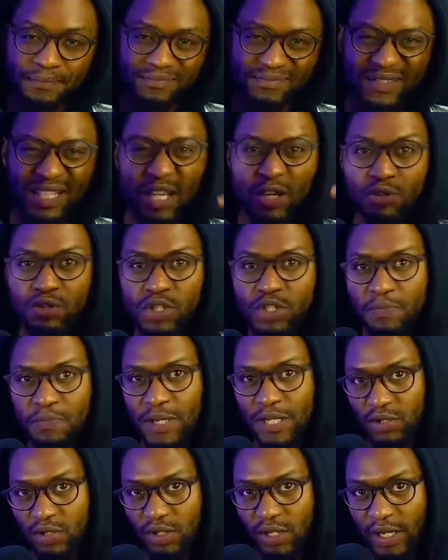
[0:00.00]
also
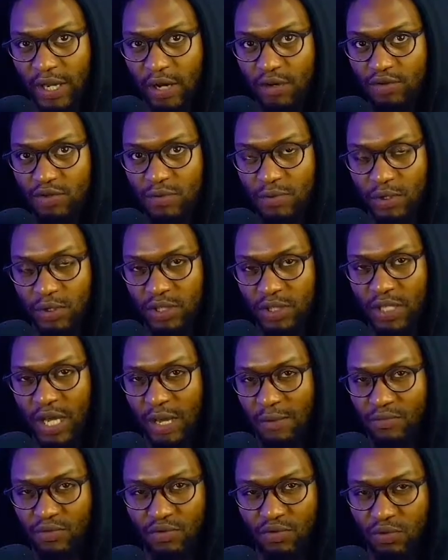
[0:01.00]
depends on the country, because
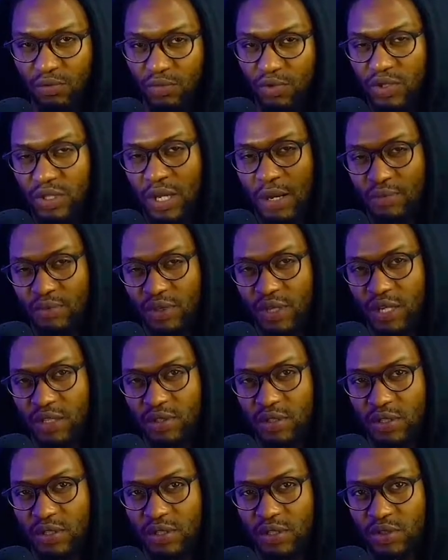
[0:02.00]
most Cameroonians
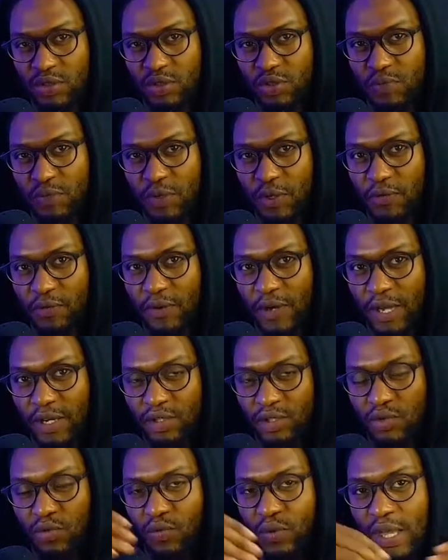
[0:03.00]
don't listen to Spotify,
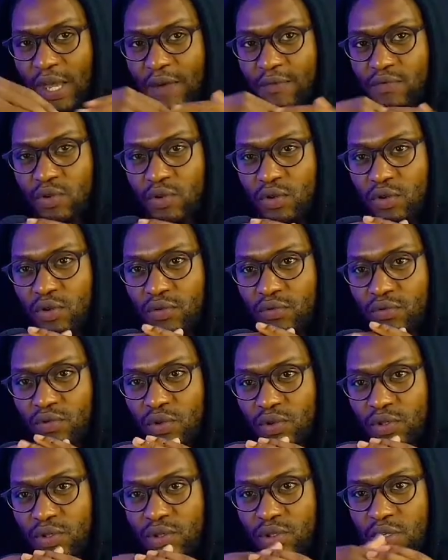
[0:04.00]
so we have to
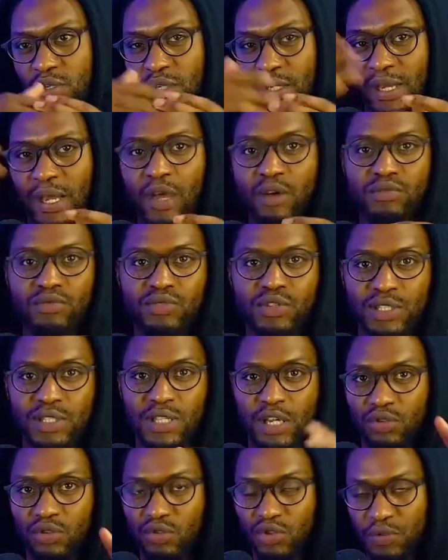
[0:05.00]
consider the countries that
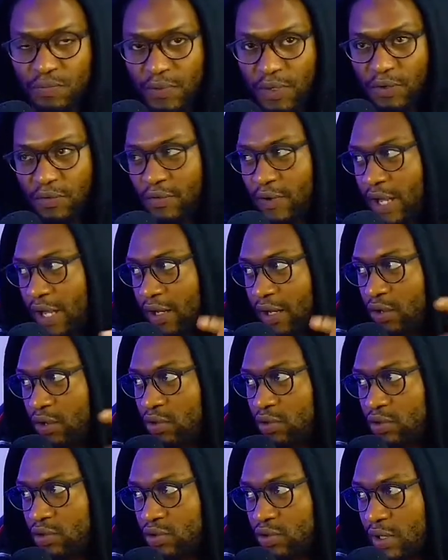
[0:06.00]
use Spotify and
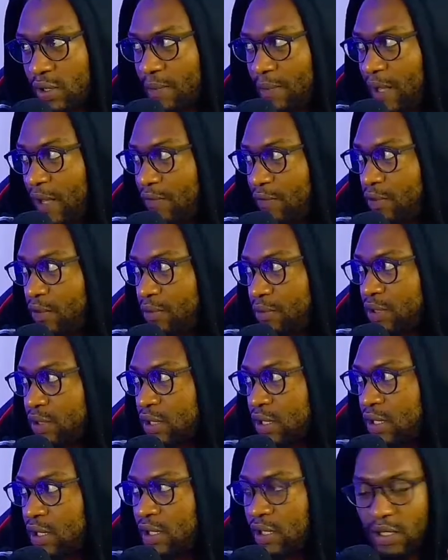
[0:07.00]
all those other platforms.
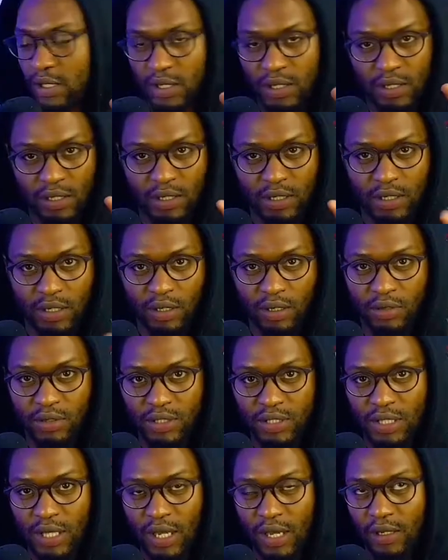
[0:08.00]
You
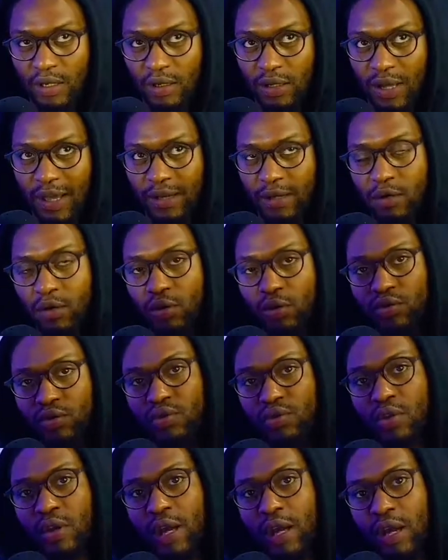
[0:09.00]
understand? Like all those
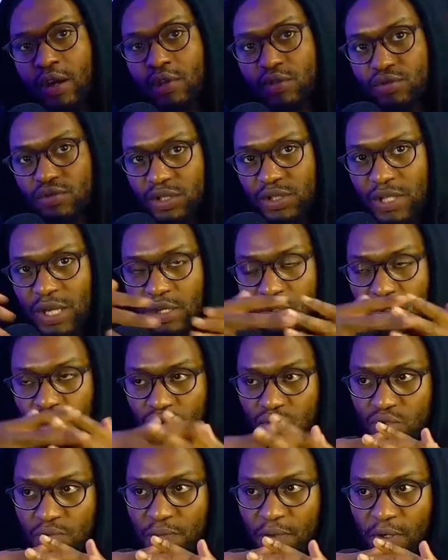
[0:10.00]
other countries that
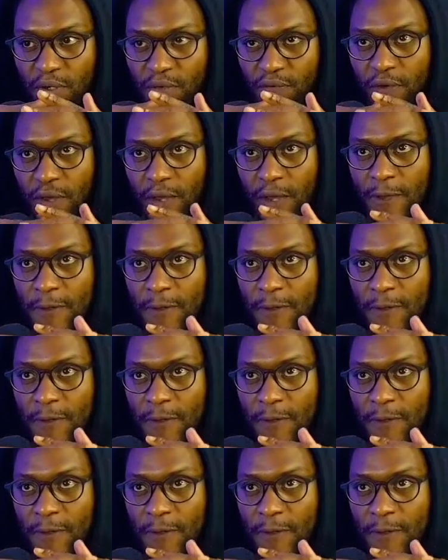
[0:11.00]
use Spotify,